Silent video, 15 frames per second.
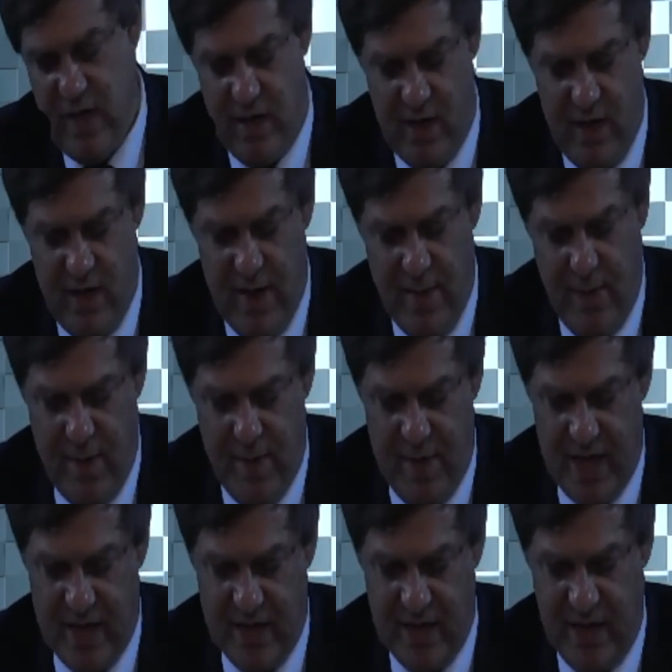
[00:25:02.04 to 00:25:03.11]

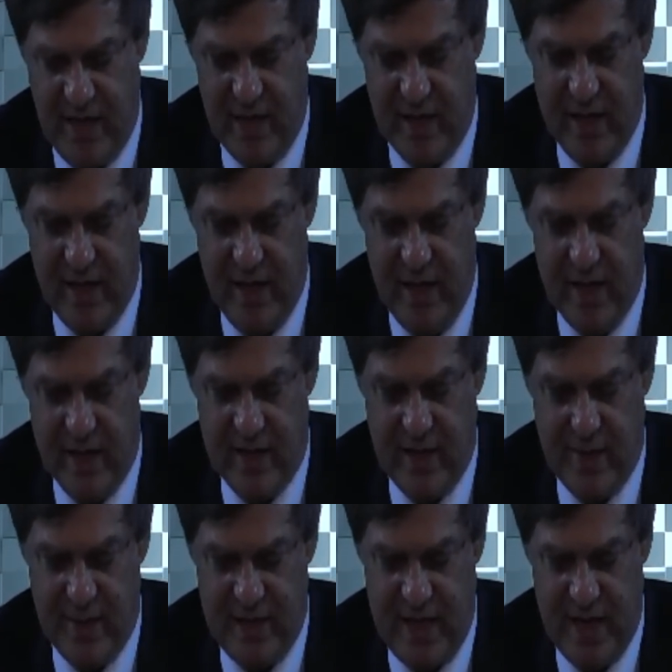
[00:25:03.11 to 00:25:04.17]
implementing
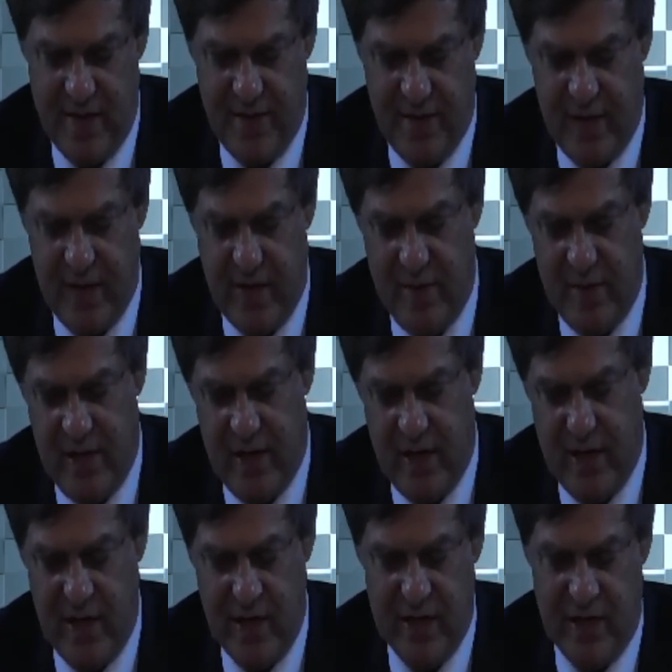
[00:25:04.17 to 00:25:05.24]
substantive
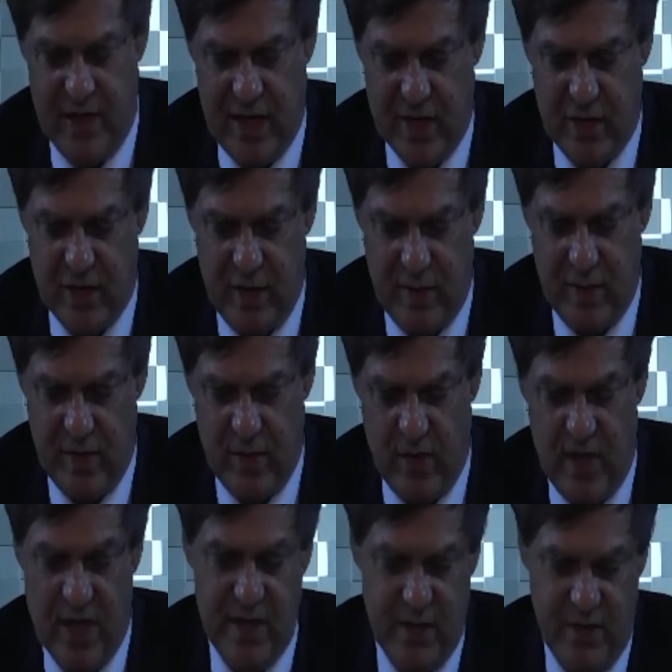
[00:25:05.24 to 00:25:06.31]
international criminal law
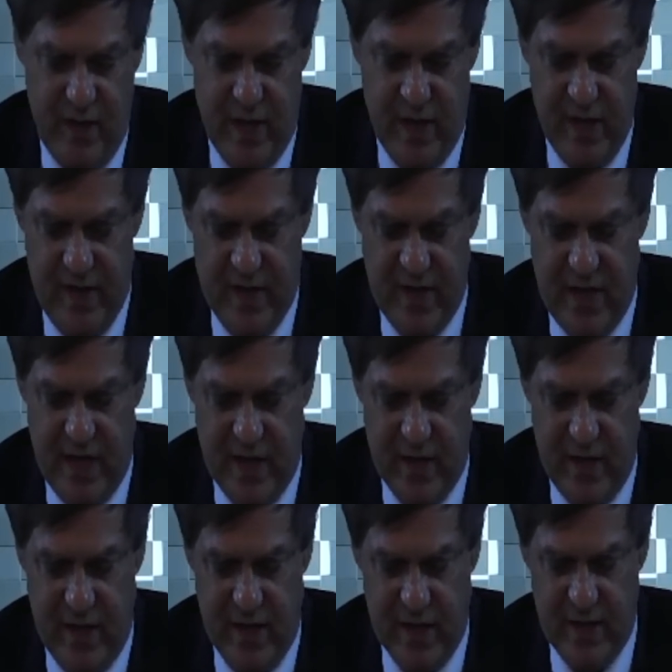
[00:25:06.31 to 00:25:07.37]
into the Italian
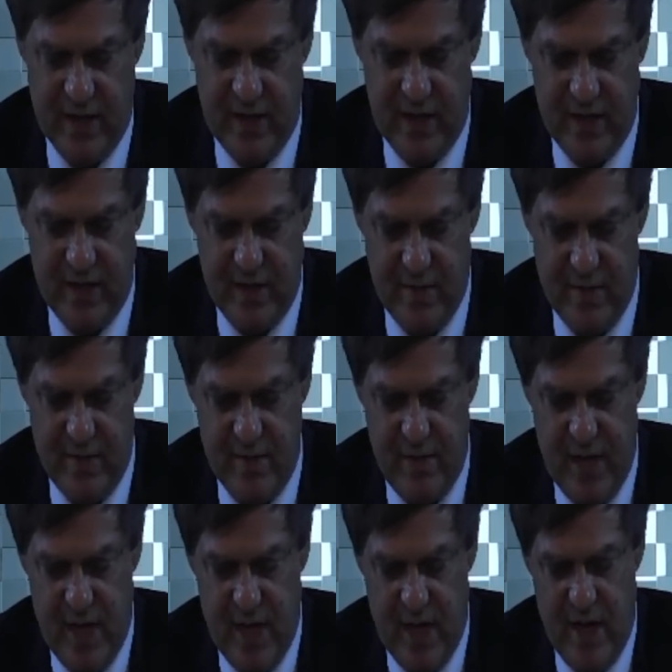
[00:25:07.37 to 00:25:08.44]
legal system.
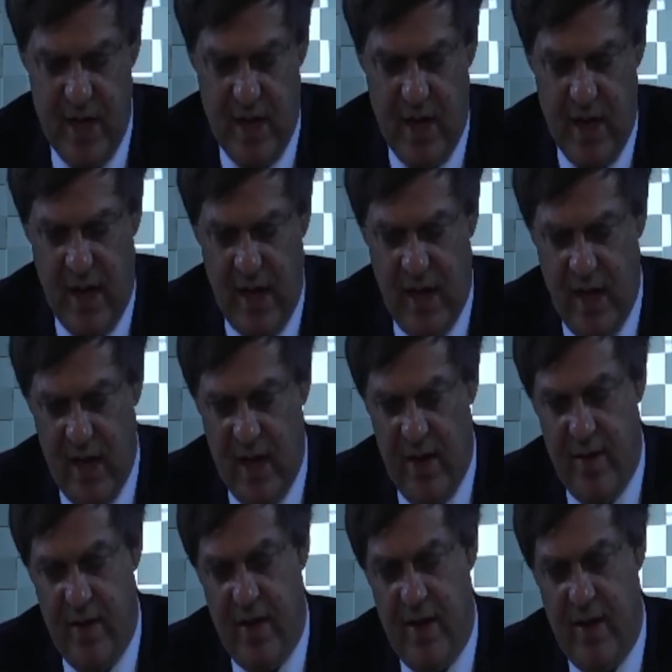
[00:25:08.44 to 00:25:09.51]

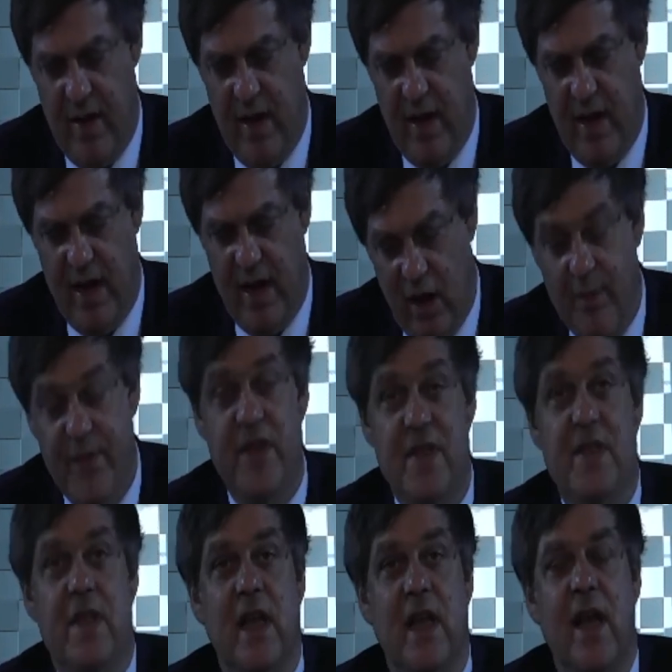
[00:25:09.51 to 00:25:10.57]
And
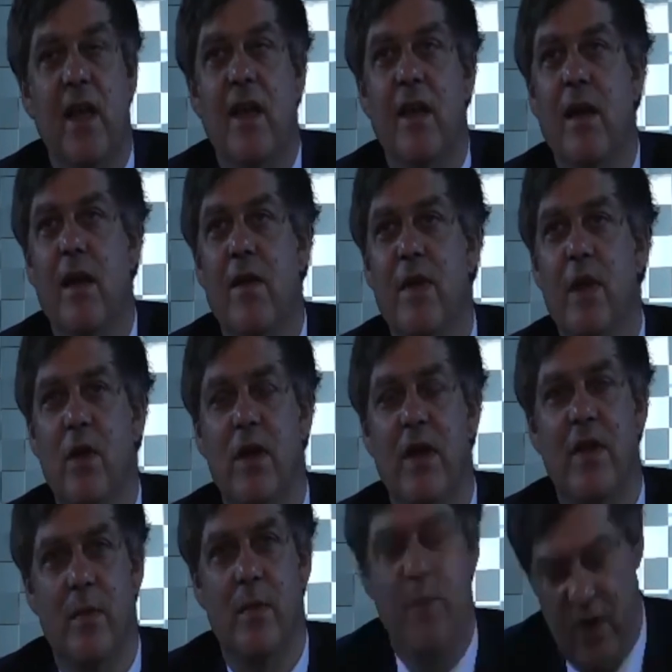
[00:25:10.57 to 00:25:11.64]
obviously, if you look in the
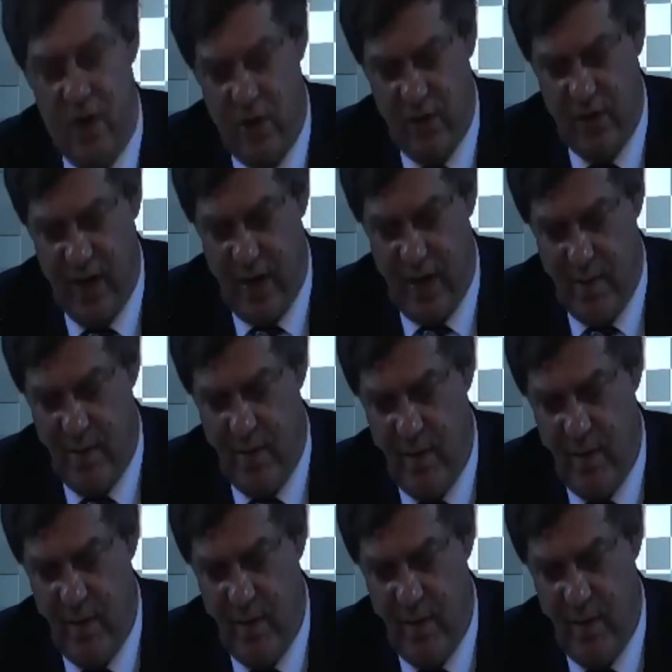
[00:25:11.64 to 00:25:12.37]
program,